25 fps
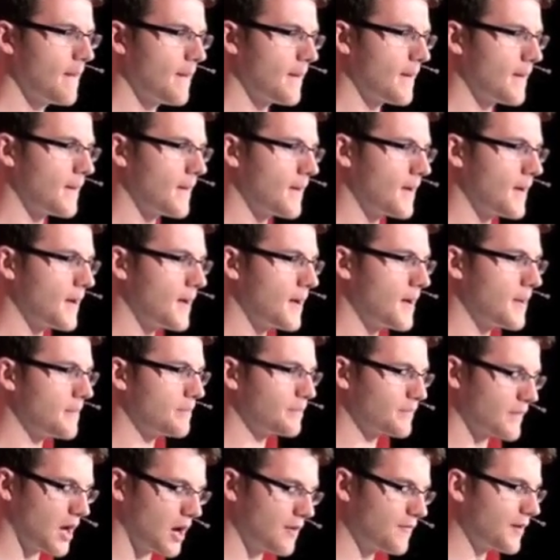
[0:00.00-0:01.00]

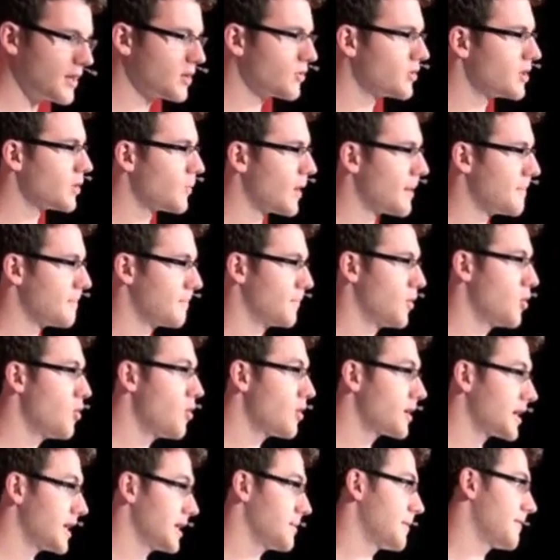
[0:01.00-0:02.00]
I then underwent
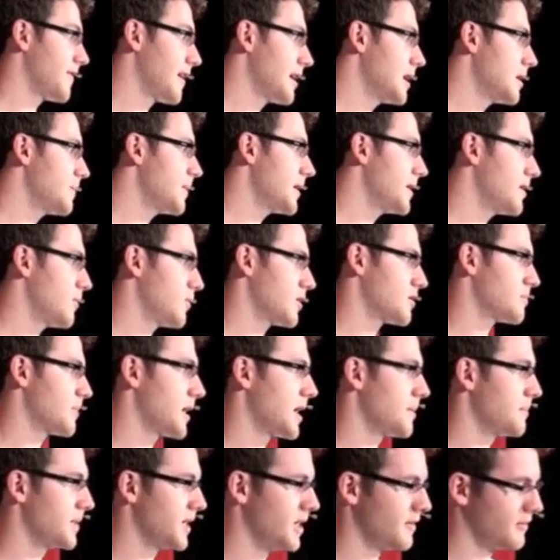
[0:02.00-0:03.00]
more chemotherapy, which
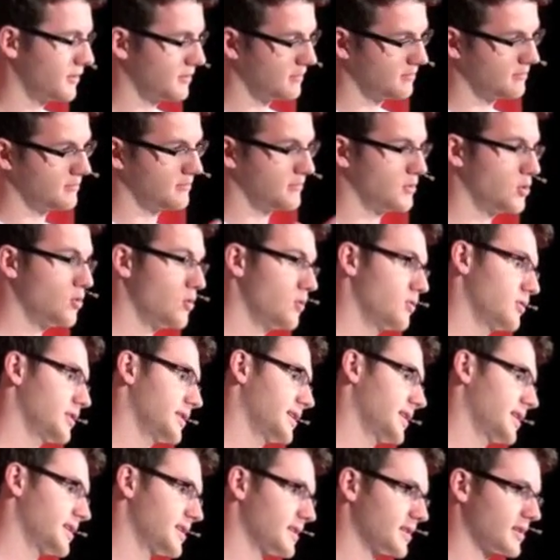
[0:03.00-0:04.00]
made me even more
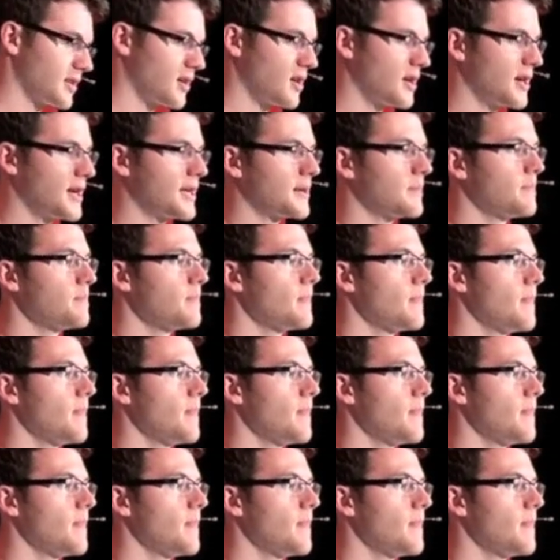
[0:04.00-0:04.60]
sick and tired.